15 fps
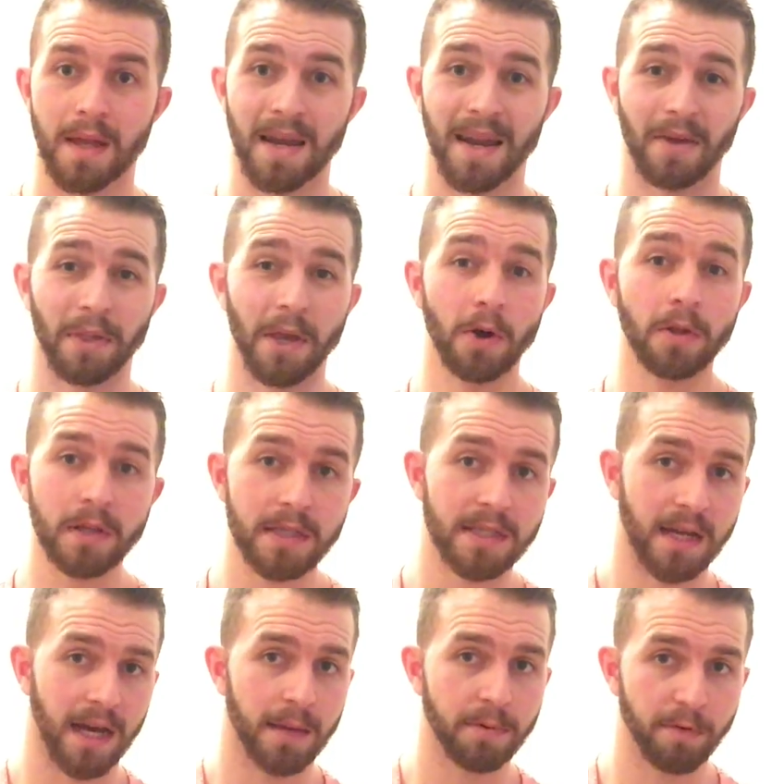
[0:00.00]
Now the other
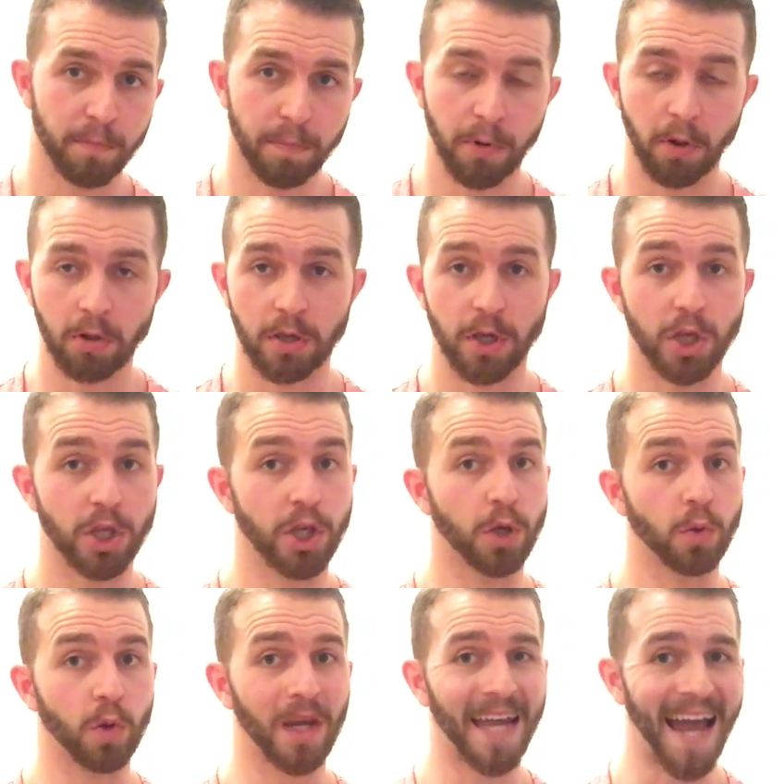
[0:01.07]
type of bulk
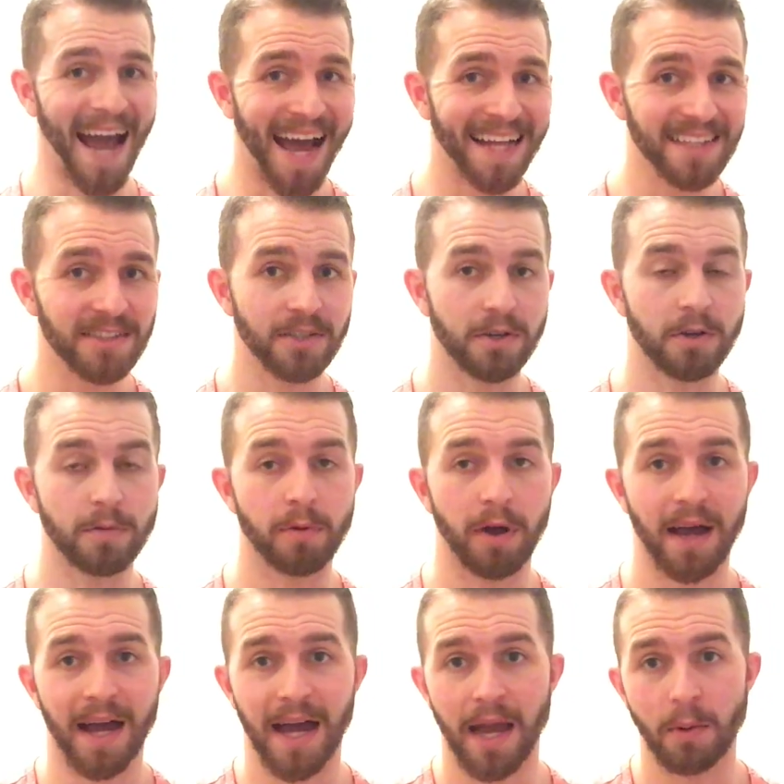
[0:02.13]
you can do,
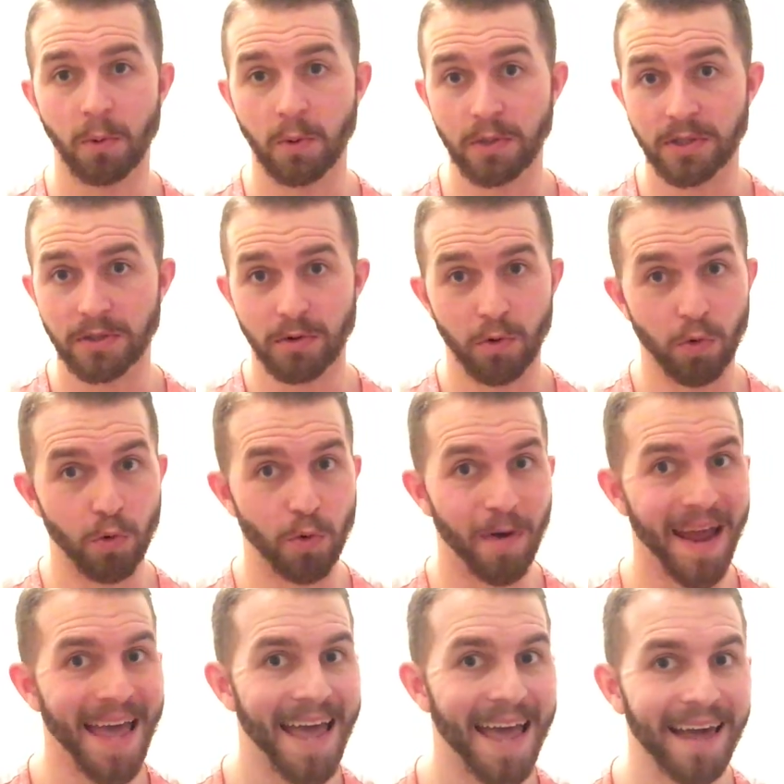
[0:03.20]
but I would
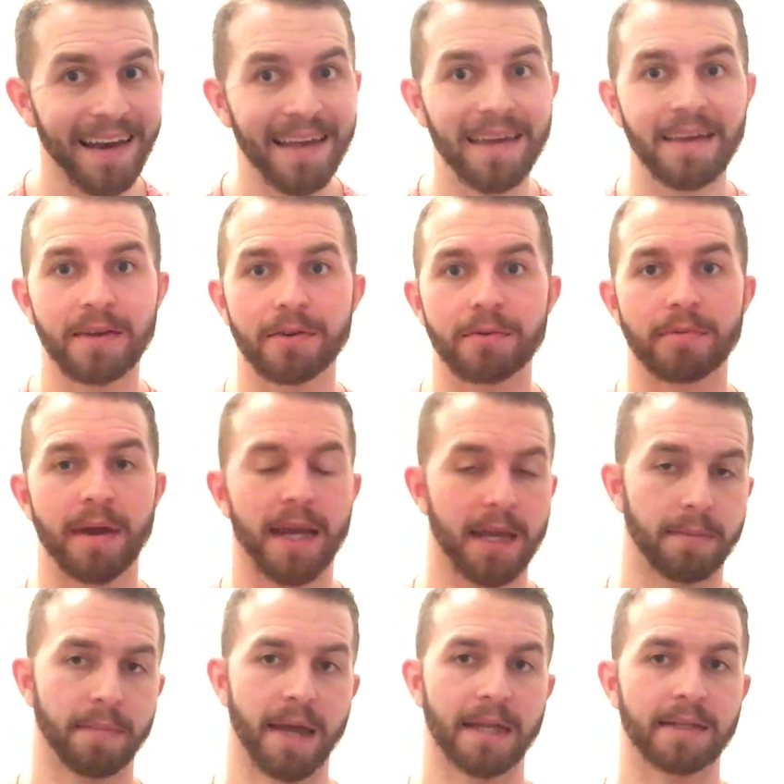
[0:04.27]
rarely
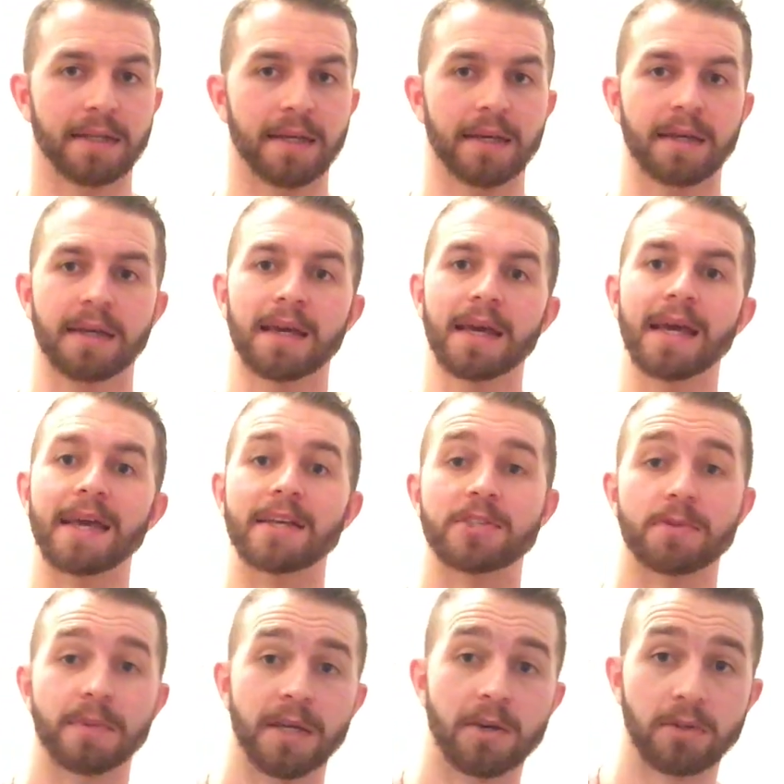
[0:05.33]
recommend it, is
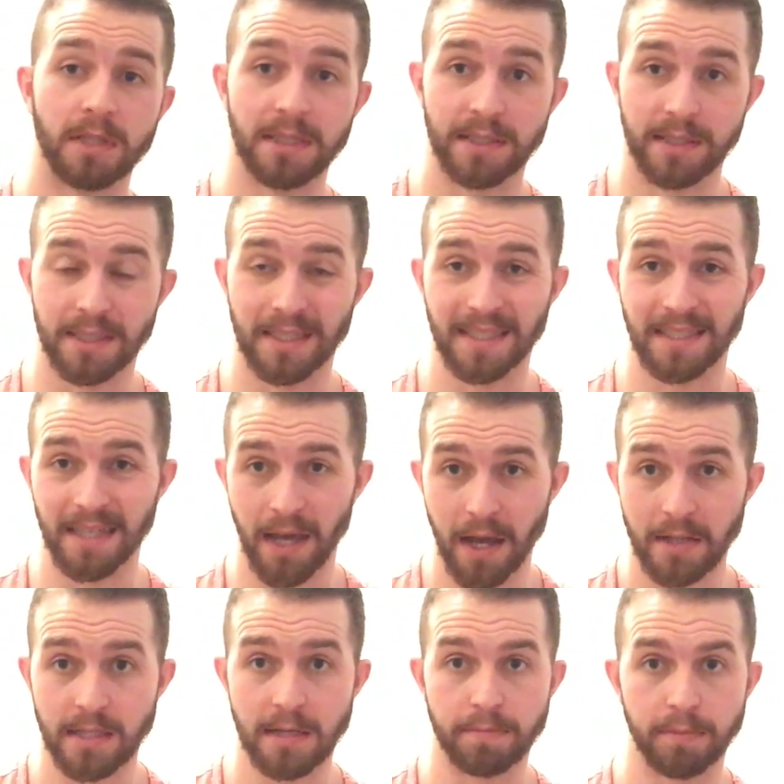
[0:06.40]
something called a
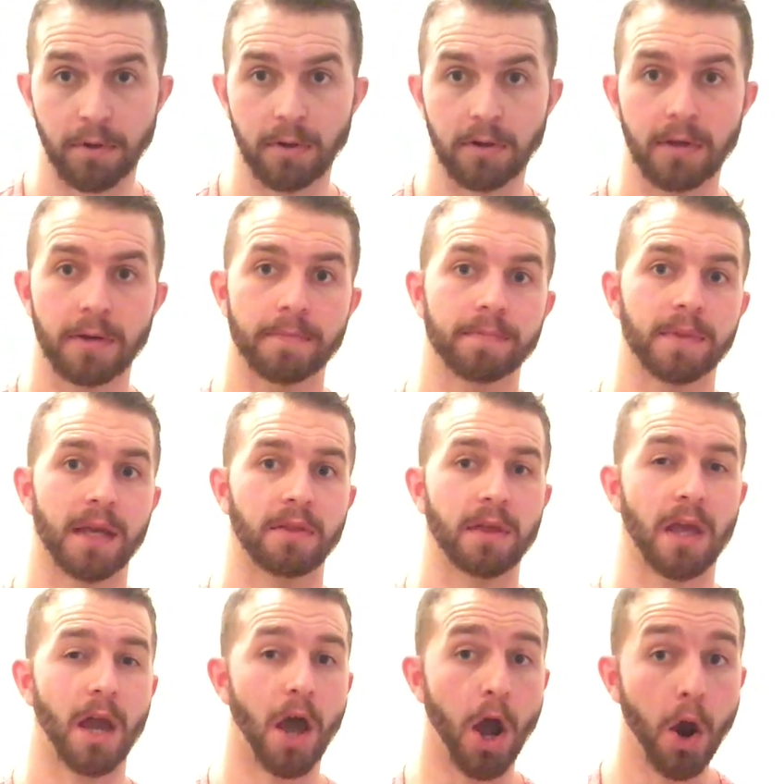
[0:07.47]
dirty bulk. Now
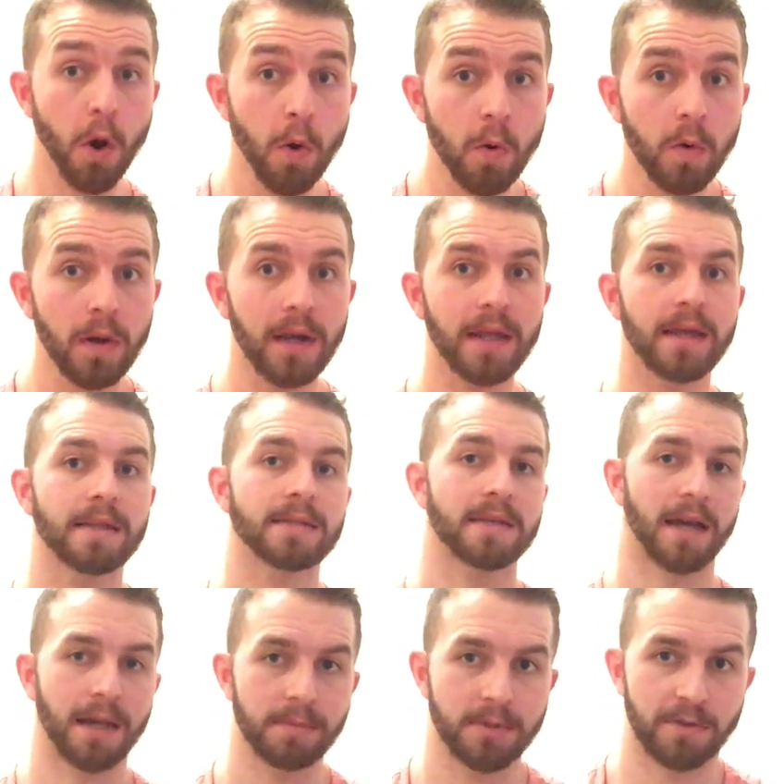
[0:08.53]
the only
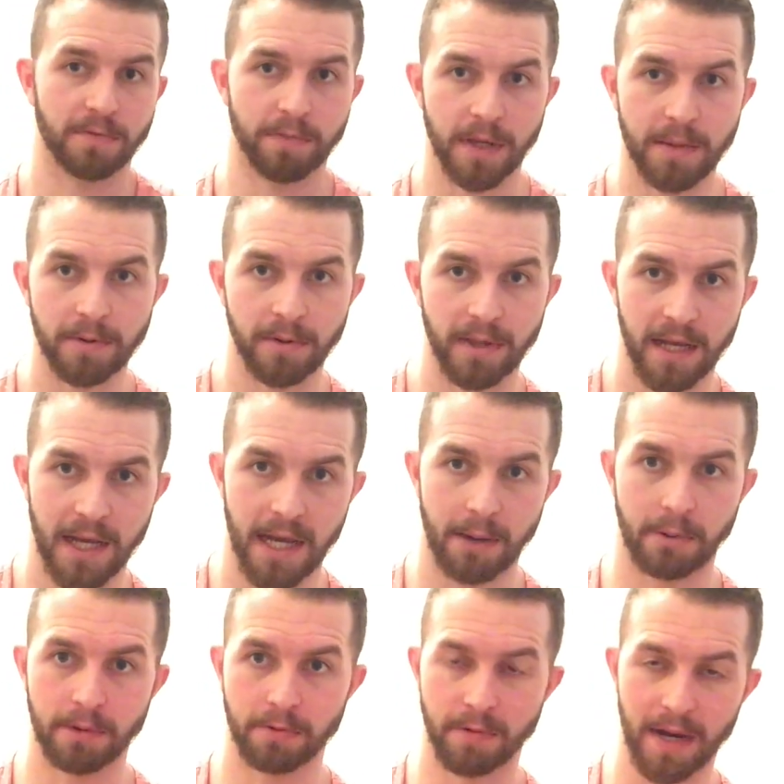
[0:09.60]
types of people that
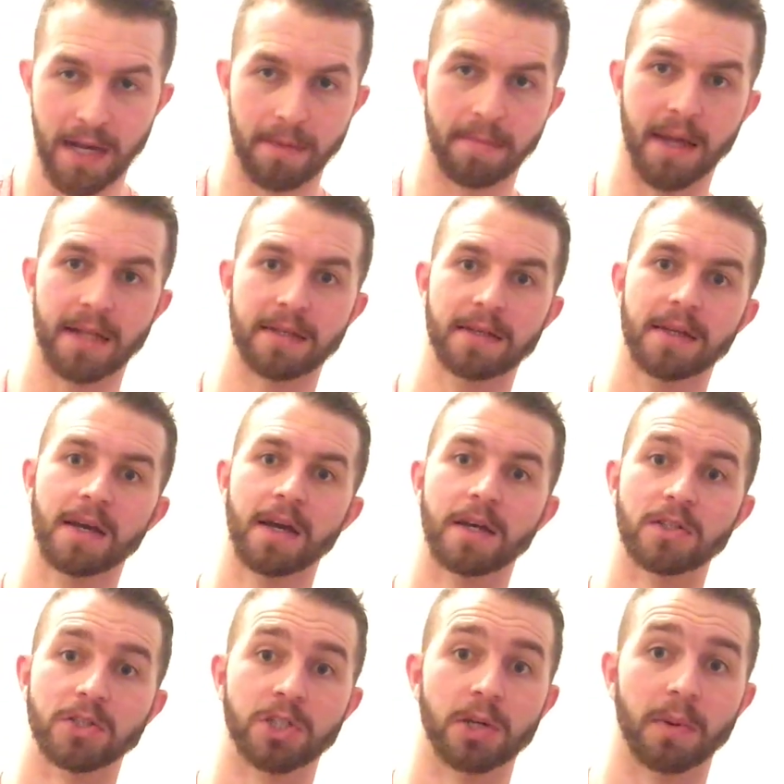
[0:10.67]
I would recommend
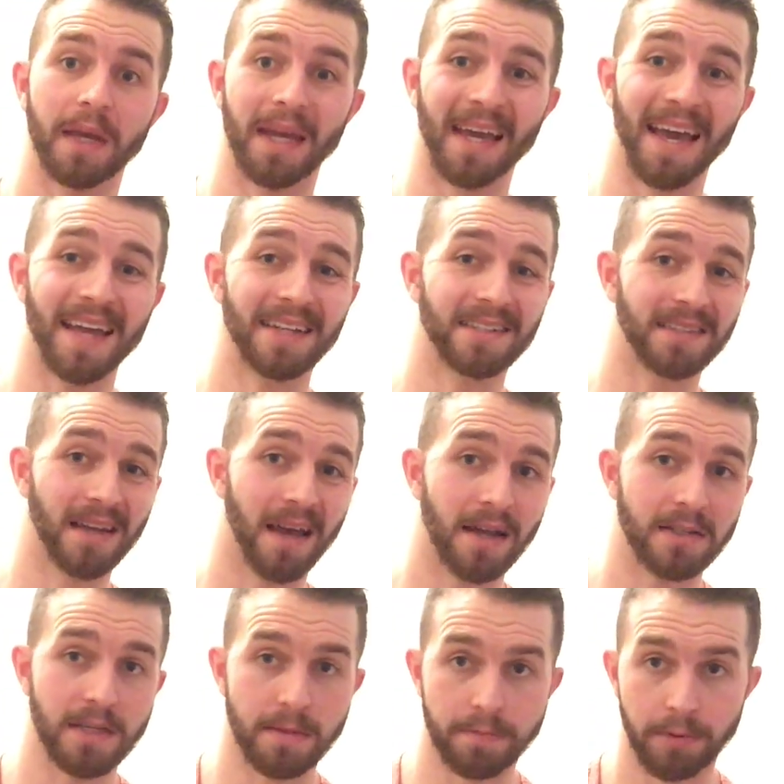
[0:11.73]
doing a
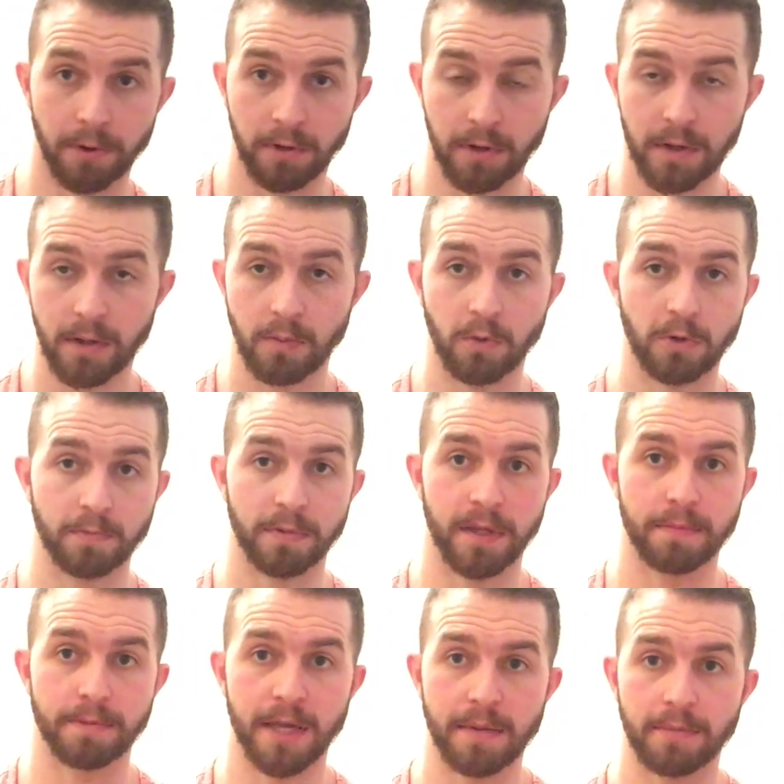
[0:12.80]
dirty bulk would
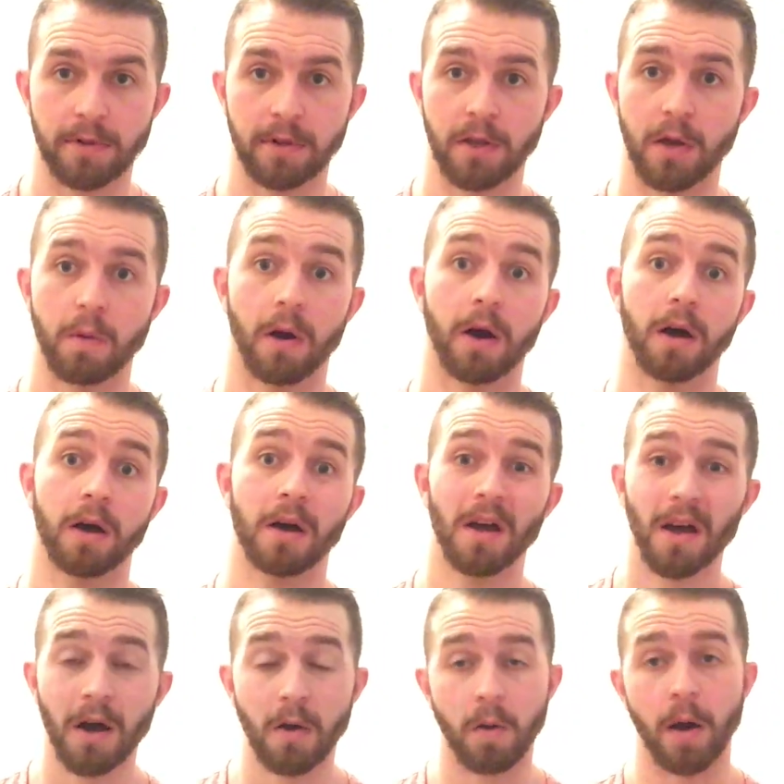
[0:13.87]
be people who are
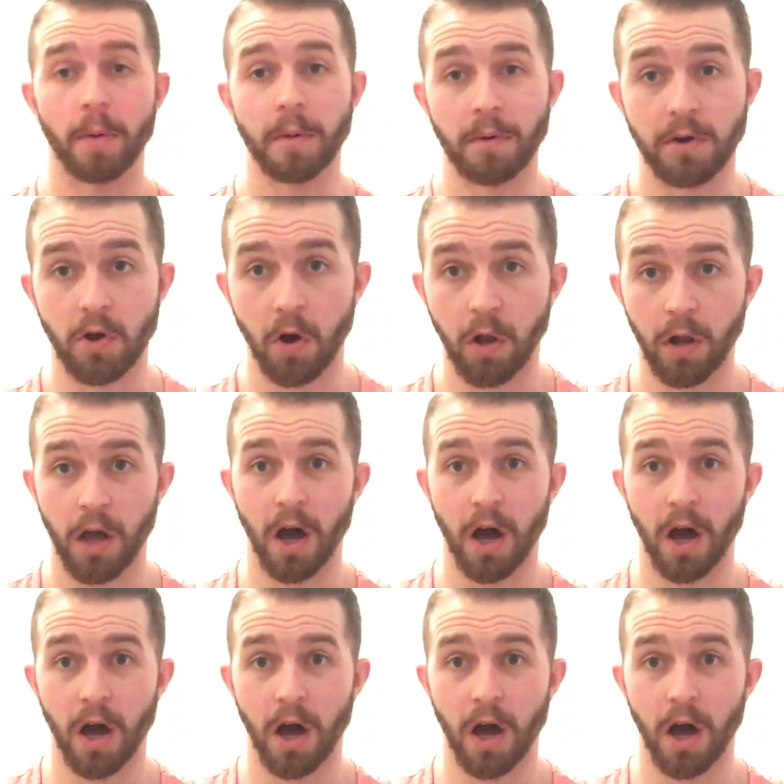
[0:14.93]
what we would call